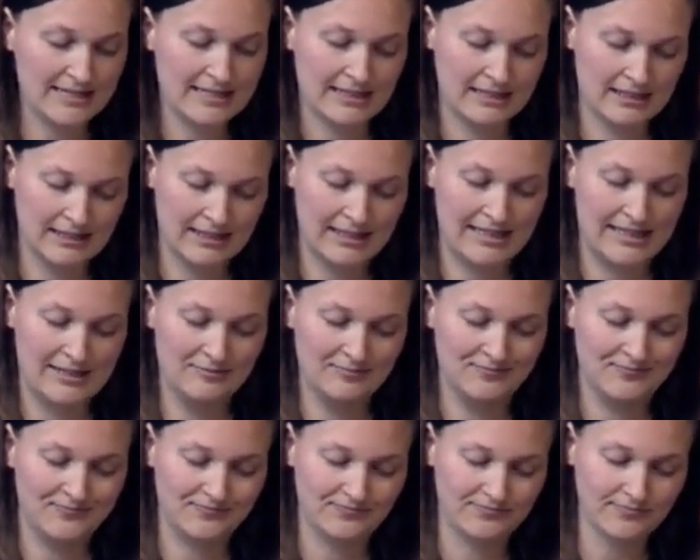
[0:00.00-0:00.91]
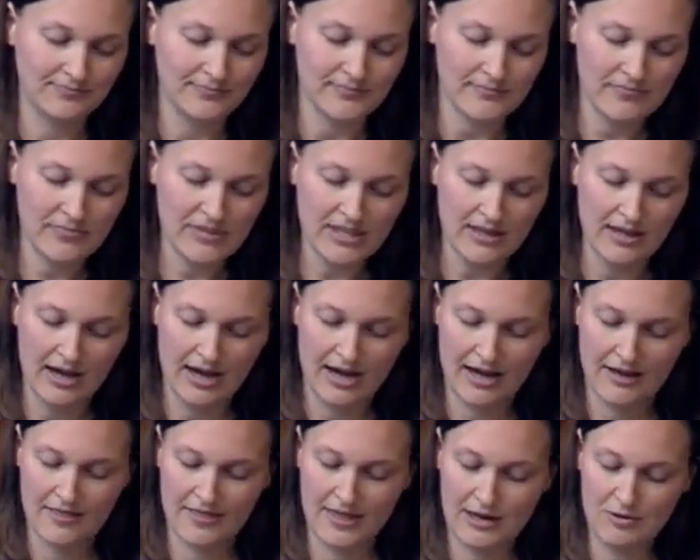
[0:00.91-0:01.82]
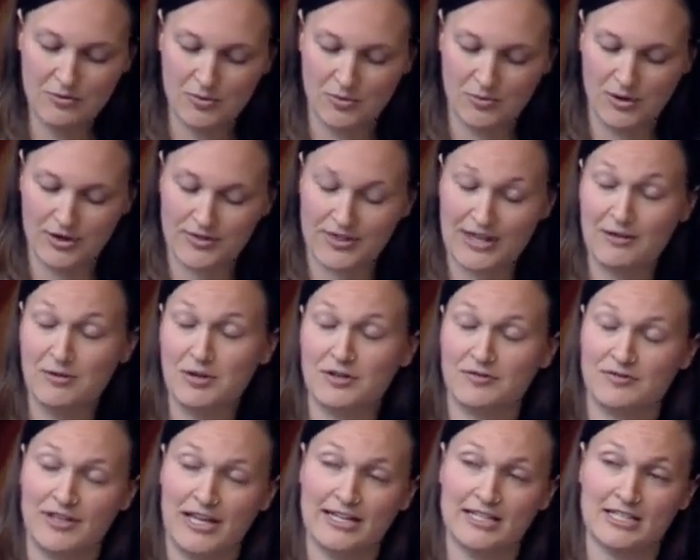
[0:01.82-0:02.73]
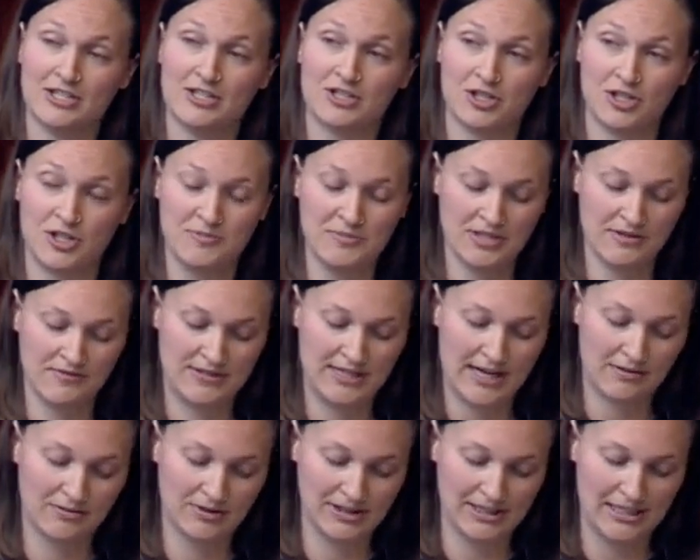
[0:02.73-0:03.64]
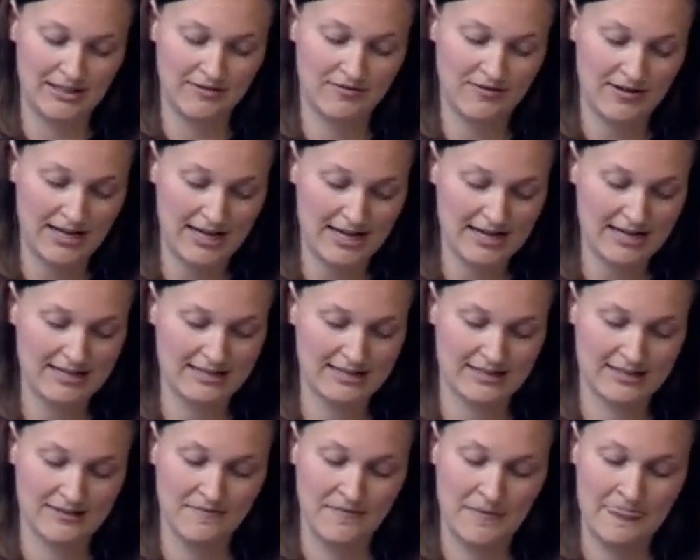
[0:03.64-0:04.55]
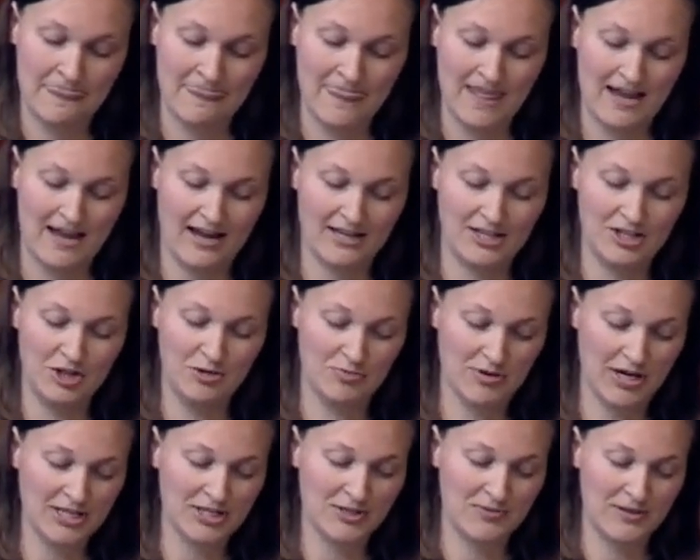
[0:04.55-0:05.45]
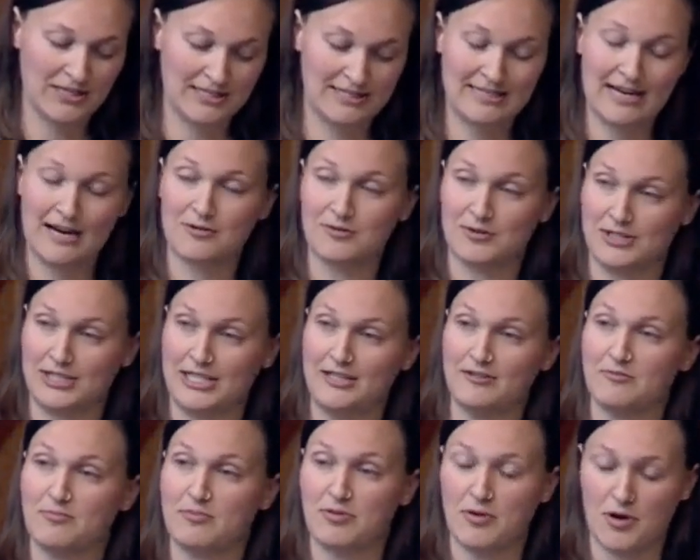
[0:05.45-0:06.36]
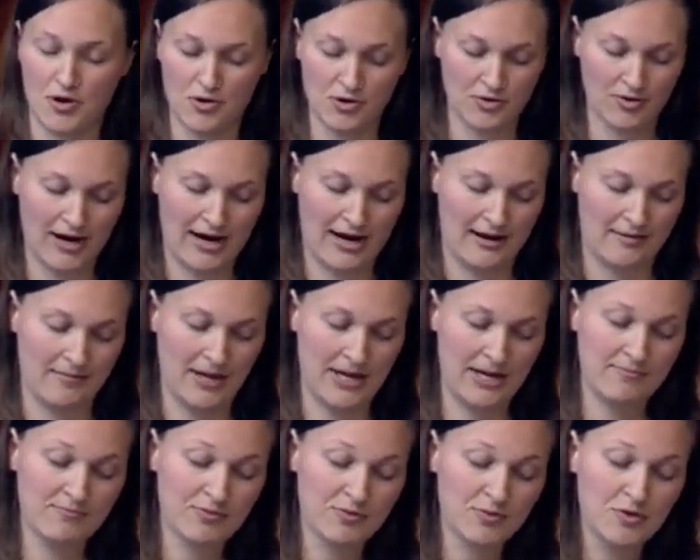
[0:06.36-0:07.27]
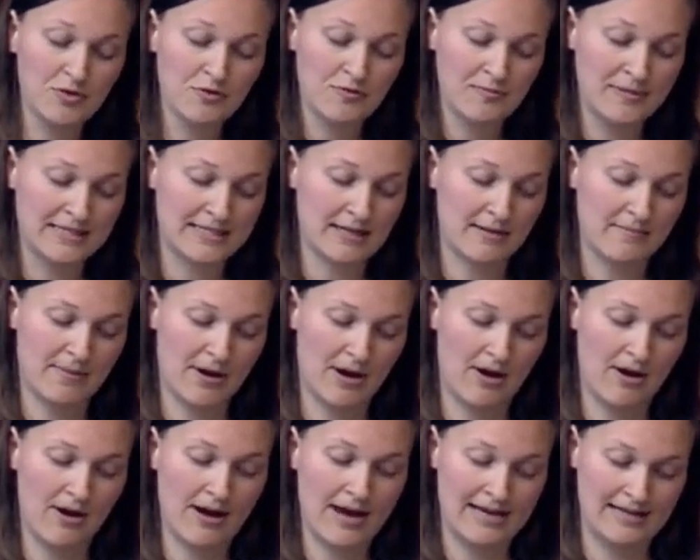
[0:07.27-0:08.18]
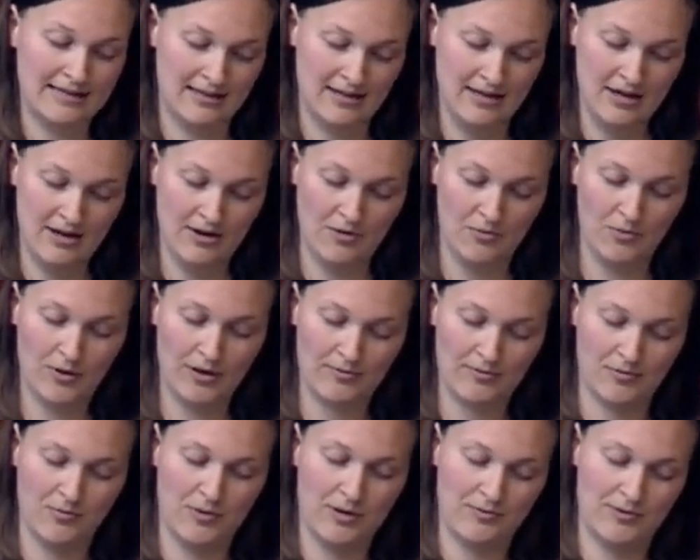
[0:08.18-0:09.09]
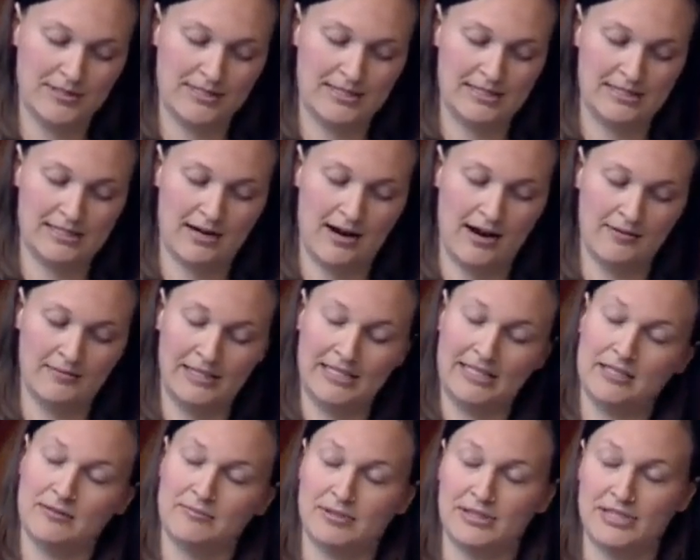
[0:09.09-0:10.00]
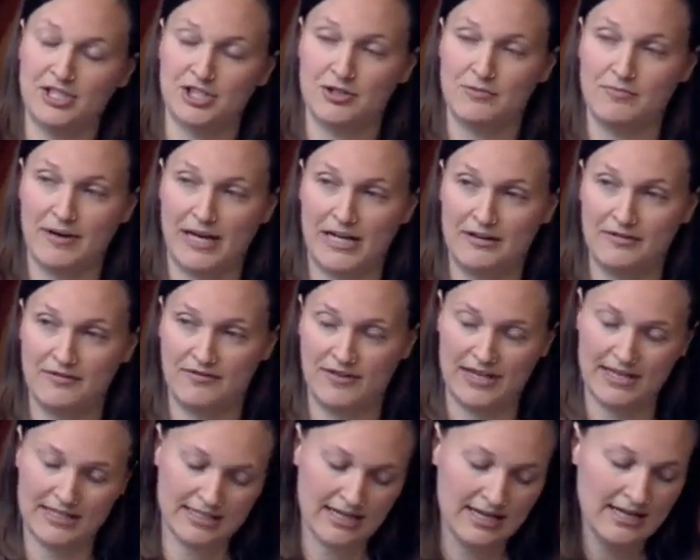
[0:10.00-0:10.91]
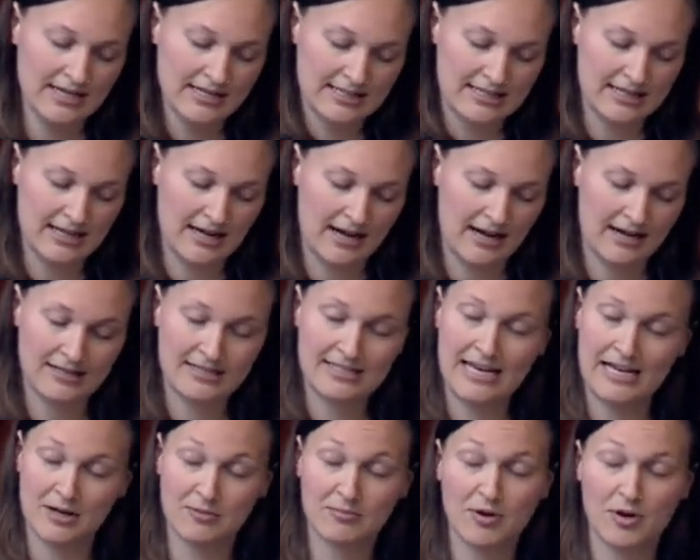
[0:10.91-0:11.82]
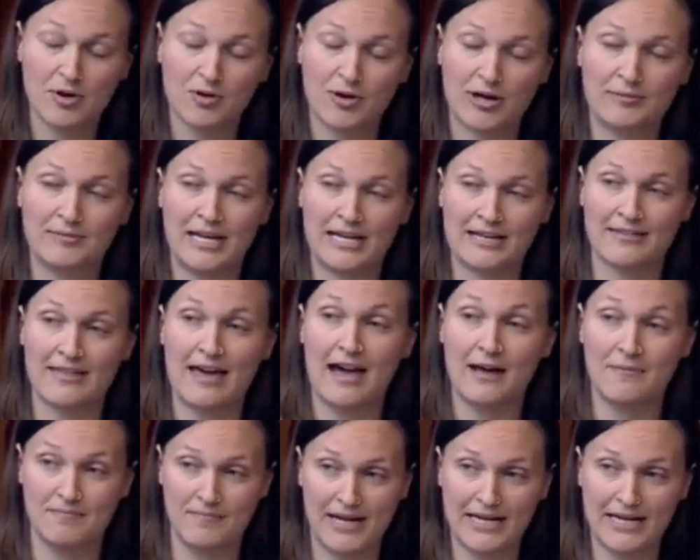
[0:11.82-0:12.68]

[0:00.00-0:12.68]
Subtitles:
Basically, what they would have liked in terms of debt relief is New Brunswick debt relief program, improvements upon what was the timely completion benefit. Take a program like